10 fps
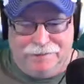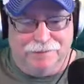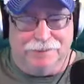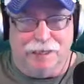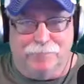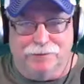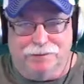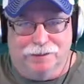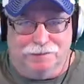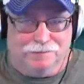the same
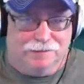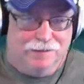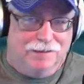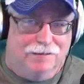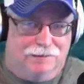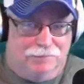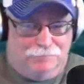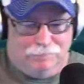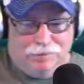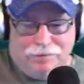results.
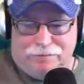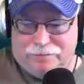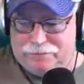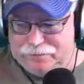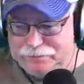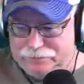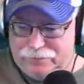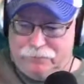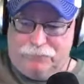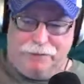So
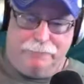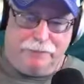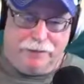you know, really